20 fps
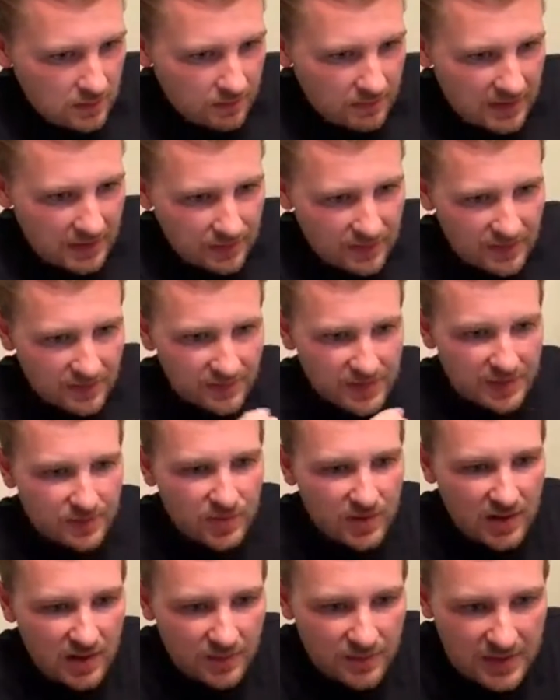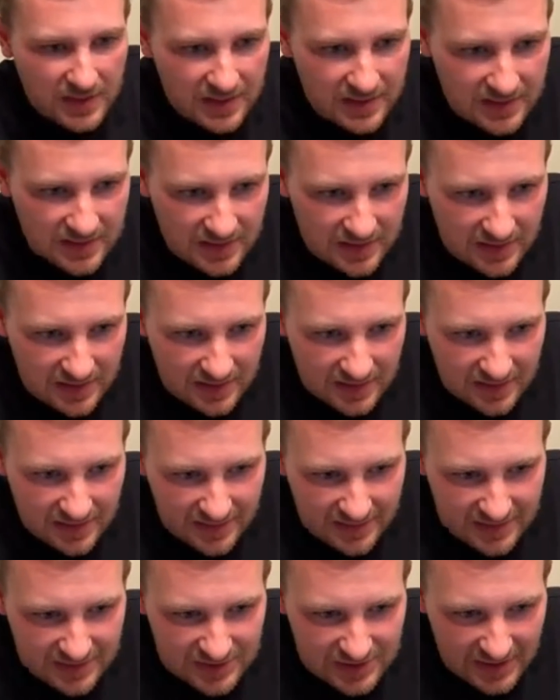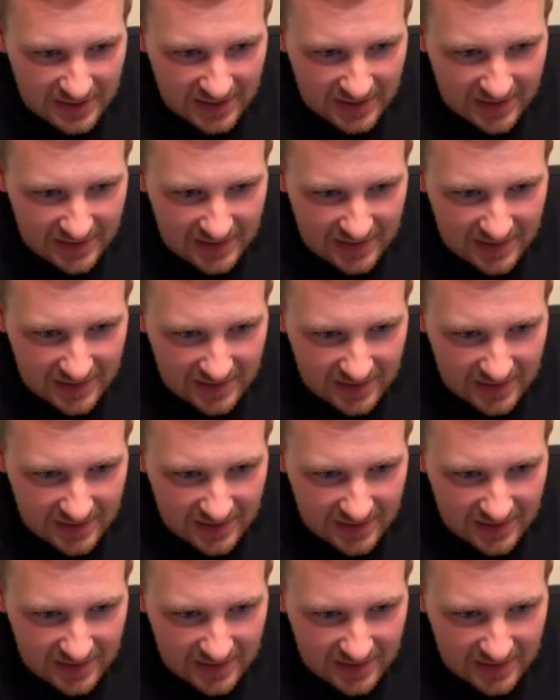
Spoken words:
Man, we have people coming in here in the chat.